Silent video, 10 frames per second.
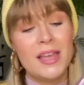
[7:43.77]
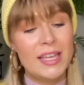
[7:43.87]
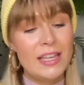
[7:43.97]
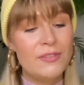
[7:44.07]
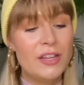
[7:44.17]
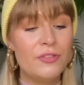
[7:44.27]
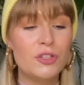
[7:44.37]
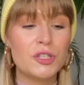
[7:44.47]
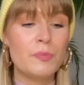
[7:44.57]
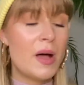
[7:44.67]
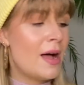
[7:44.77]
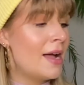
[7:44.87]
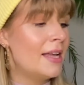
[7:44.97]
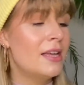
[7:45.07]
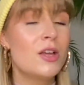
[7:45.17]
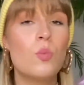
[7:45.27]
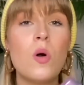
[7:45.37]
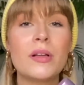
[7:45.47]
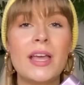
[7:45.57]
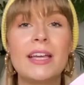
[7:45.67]
Even if you just buy
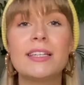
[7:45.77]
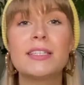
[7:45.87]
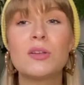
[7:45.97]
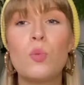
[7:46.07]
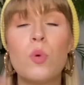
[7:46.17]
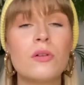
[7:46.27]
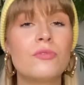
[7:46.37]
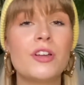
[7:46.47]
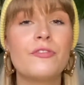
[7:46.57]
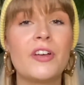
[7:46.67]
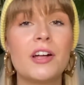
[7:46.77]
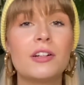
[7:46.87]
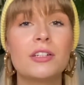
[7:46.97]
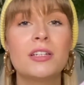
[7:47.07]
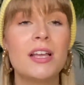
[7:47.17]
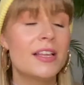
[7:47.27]
one case, one refill,